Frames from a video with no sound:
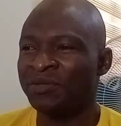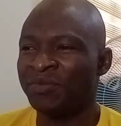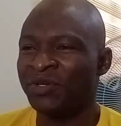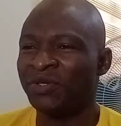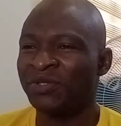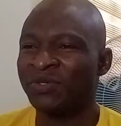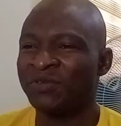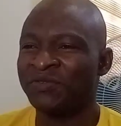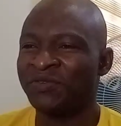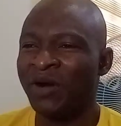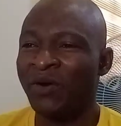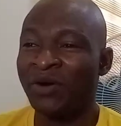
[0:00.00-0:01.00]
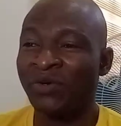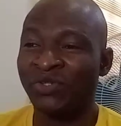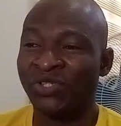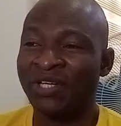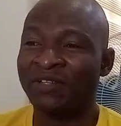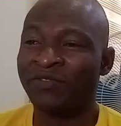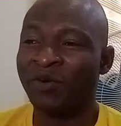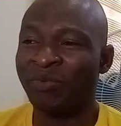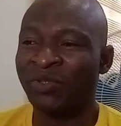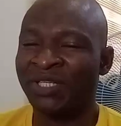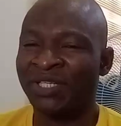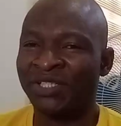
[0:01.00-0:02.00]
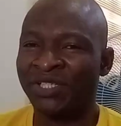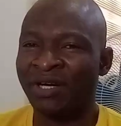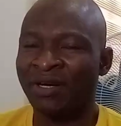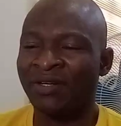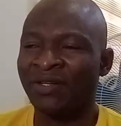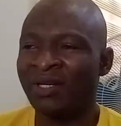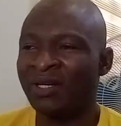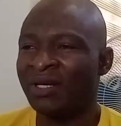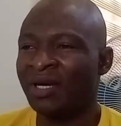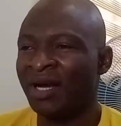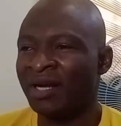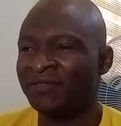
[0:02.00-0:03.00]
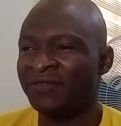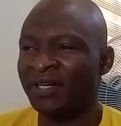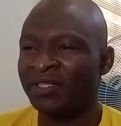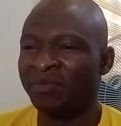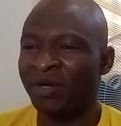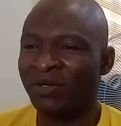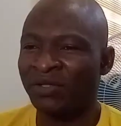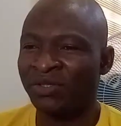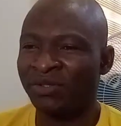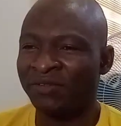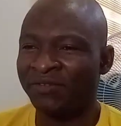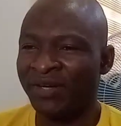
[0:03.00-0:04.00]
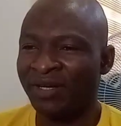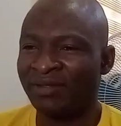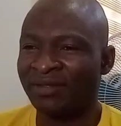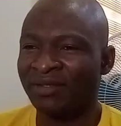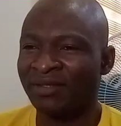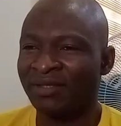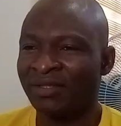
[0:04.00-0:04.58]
because of our concern for potential adverse biological effect.